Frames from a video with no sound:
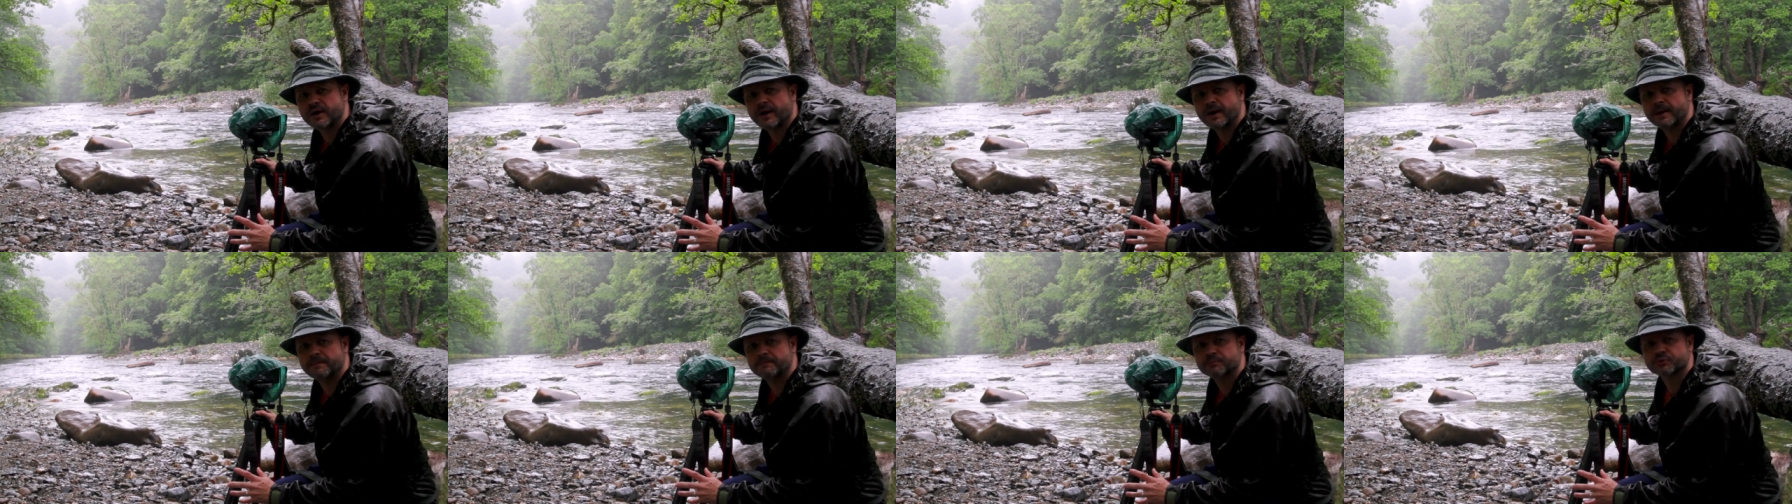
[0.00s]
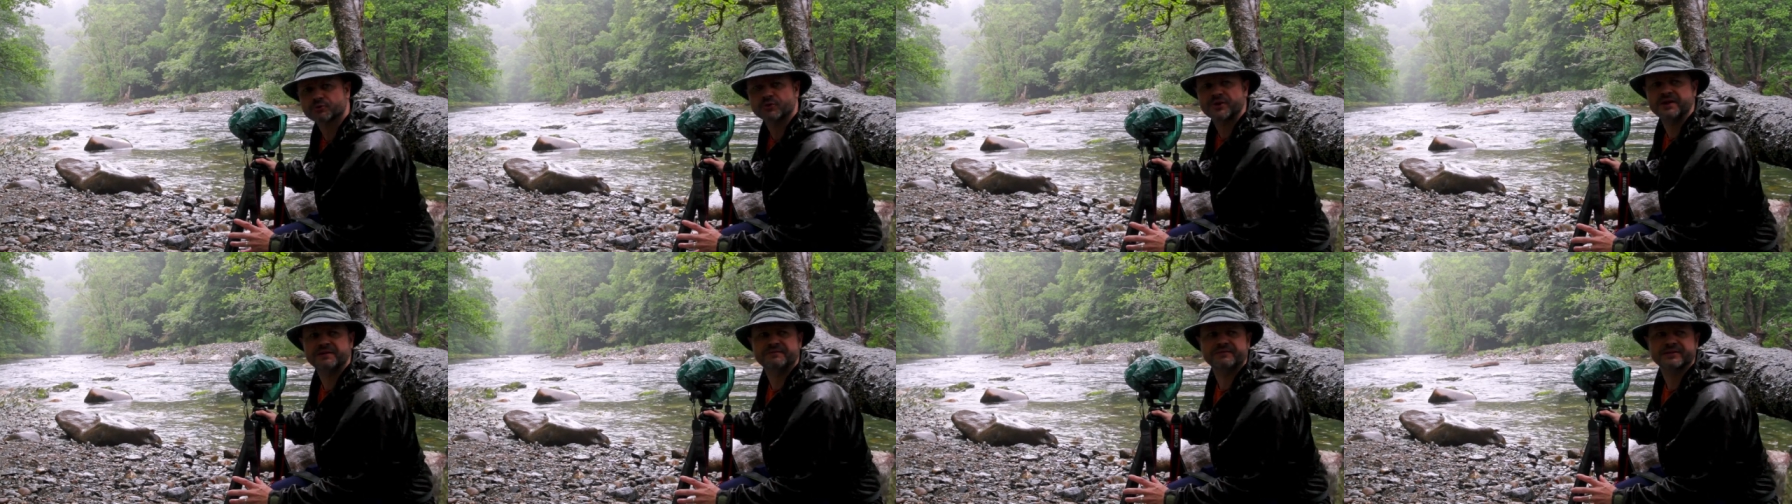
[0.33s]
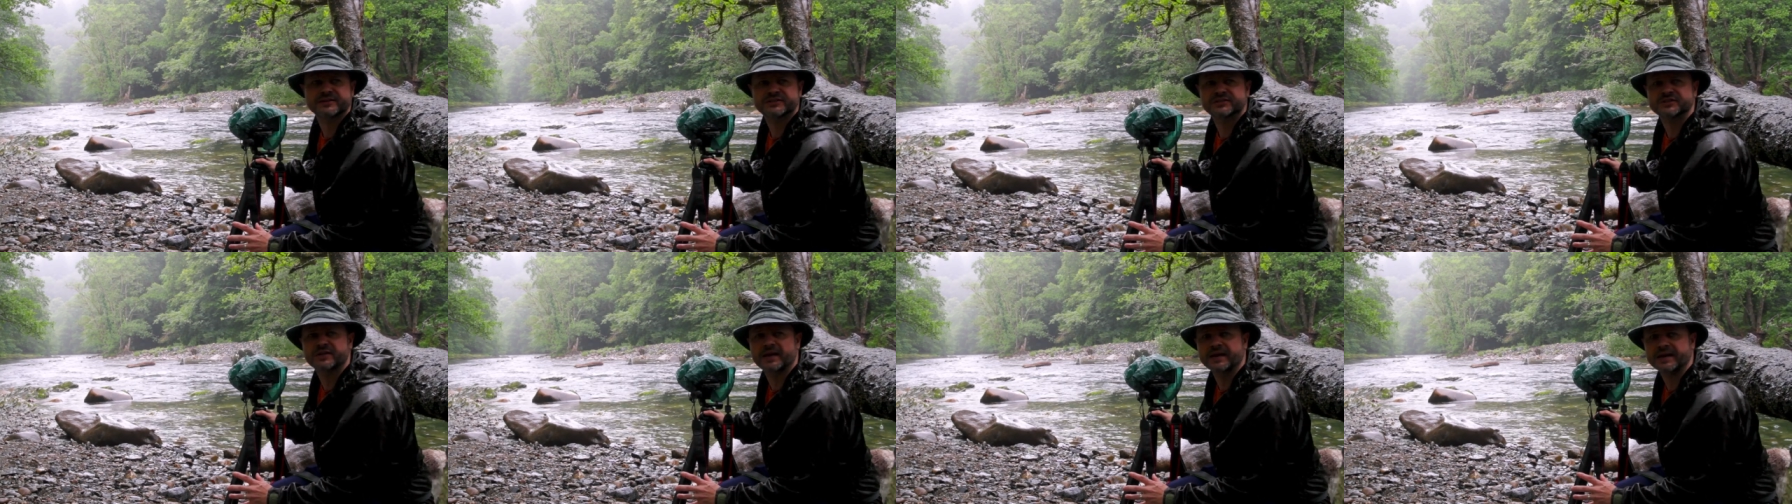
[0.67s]
um,
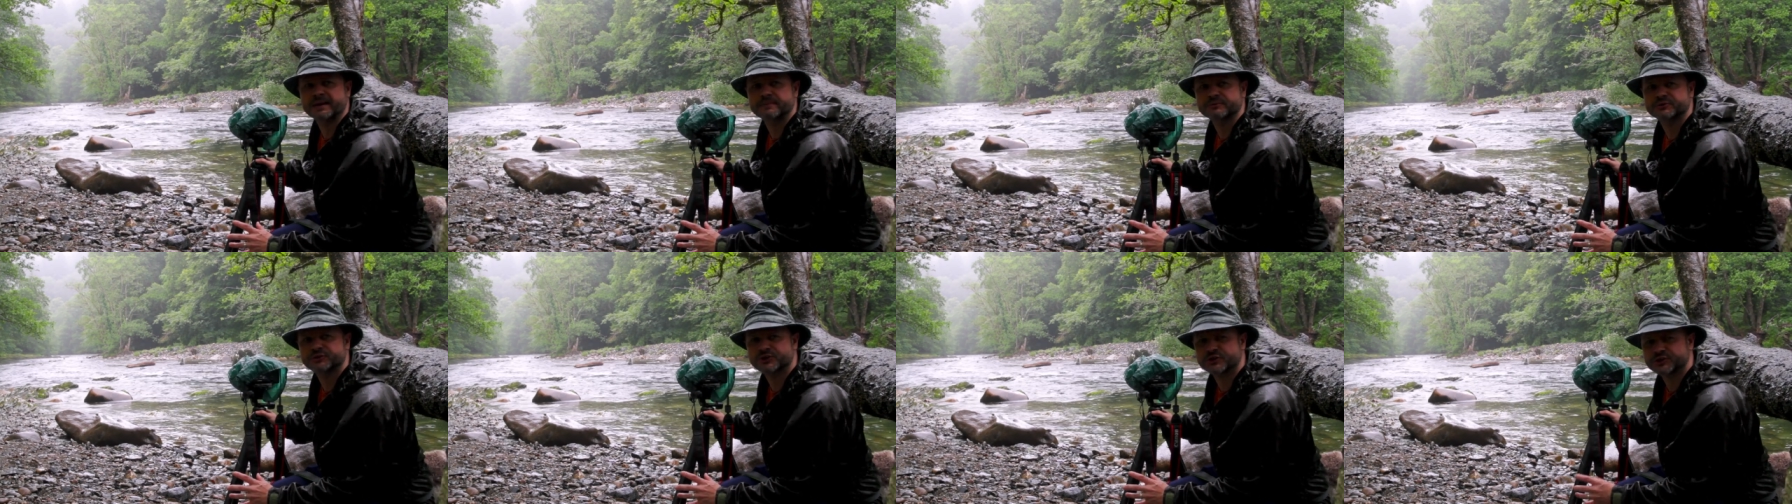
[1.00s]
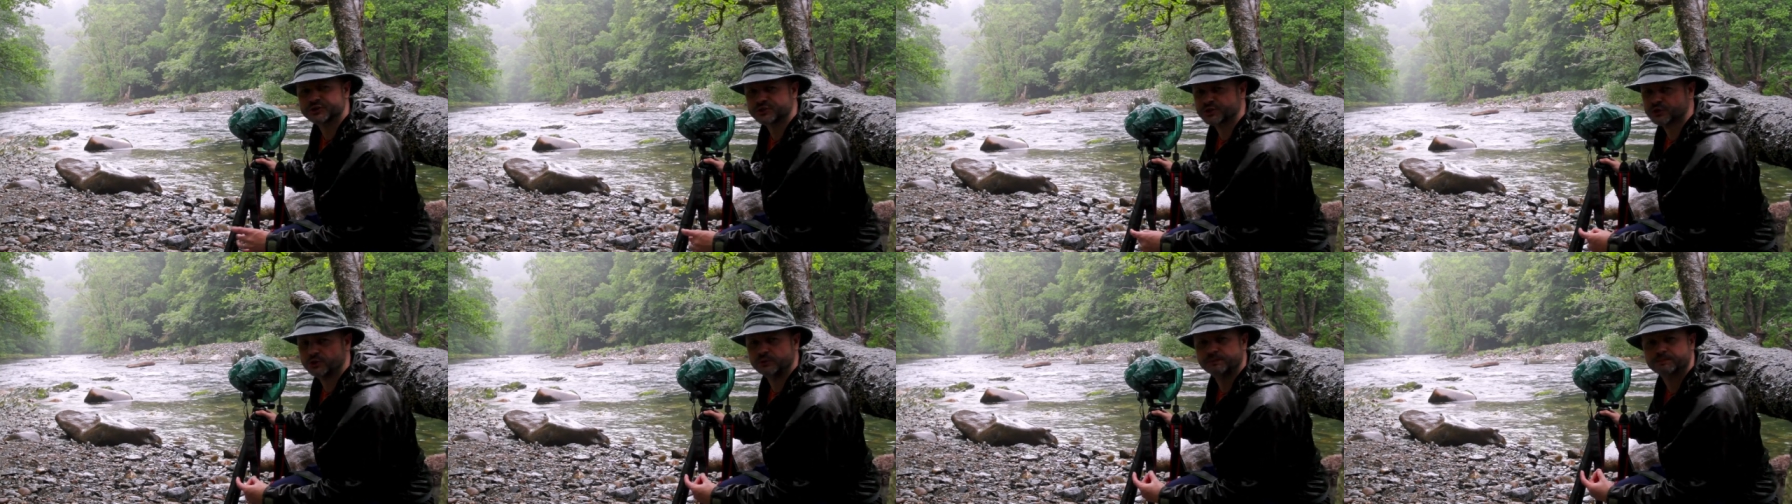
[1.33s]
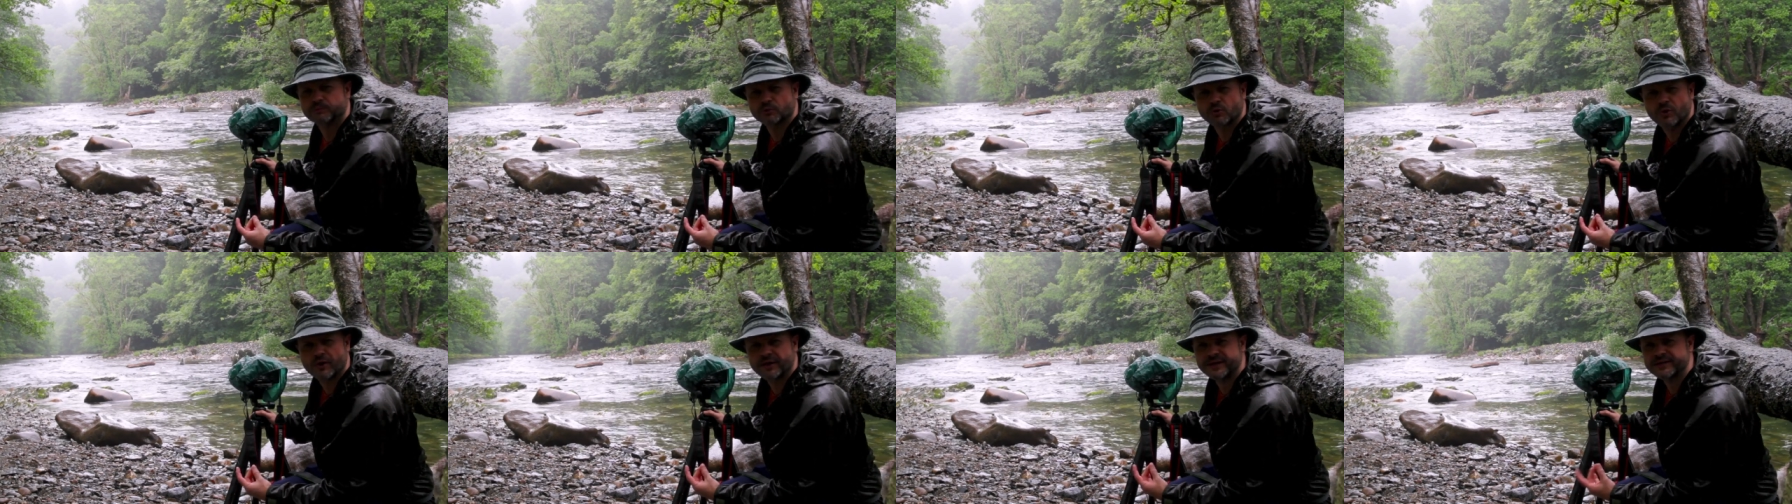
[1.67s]
previously, it was just too
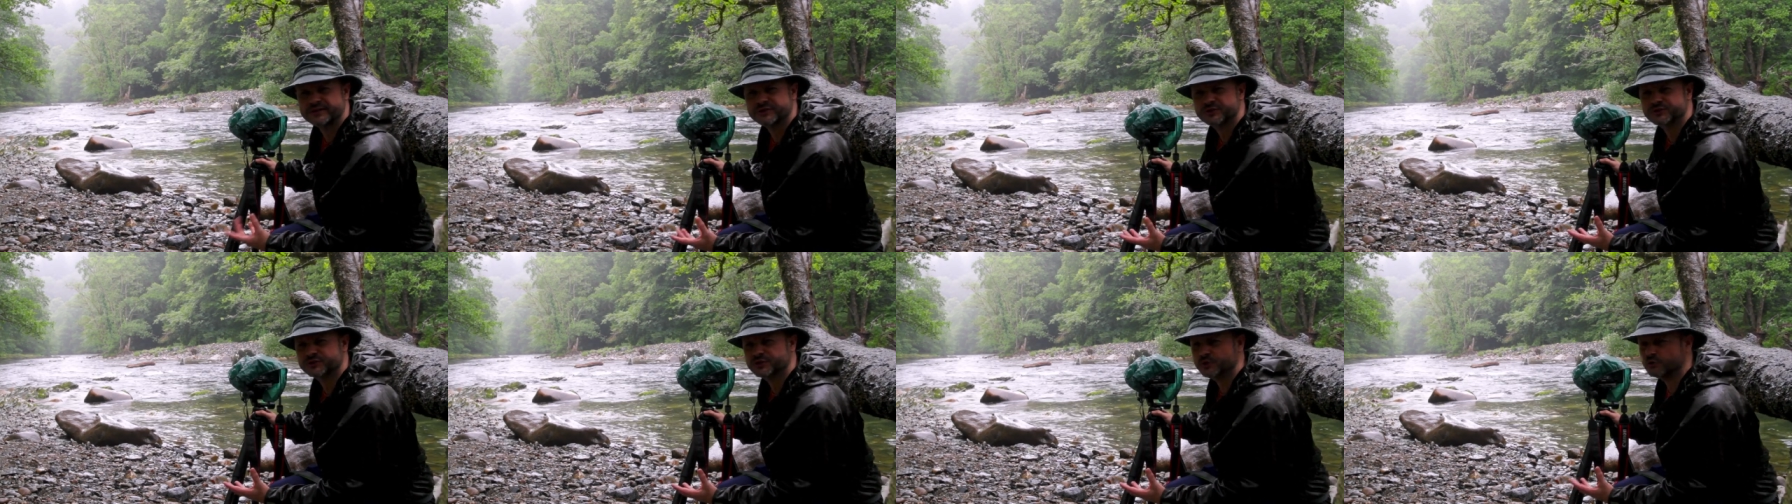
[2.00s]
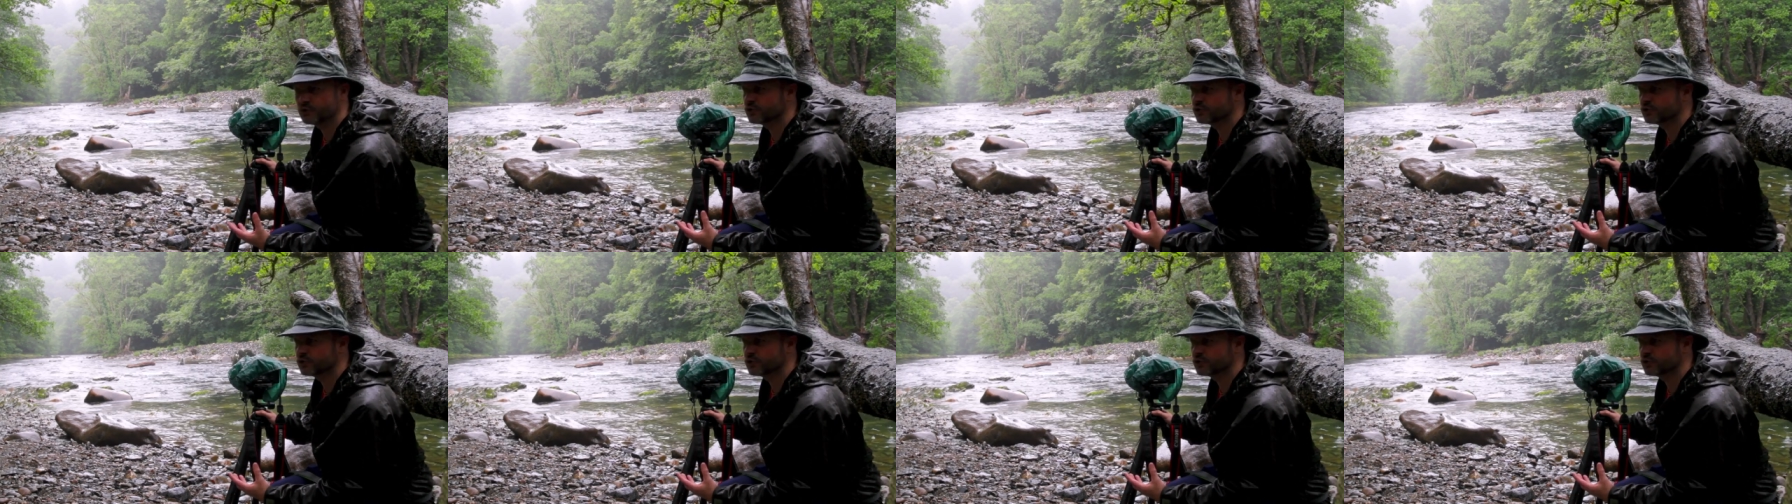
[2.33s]
bright and too